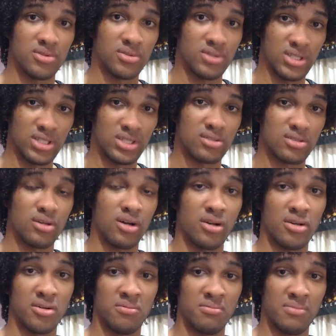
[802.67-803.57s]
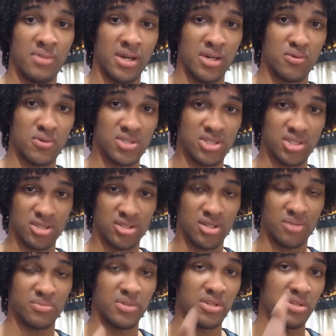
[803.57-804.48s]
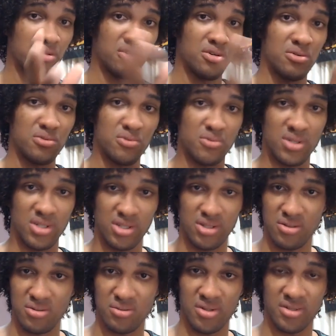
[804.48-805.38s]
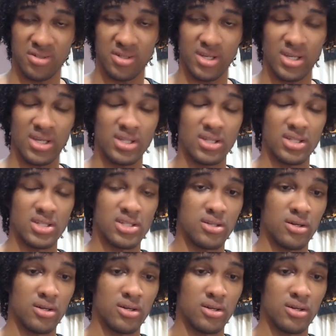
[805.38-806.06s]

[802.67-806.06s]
you need to talk on the mic, which is something you don't really do on the indies.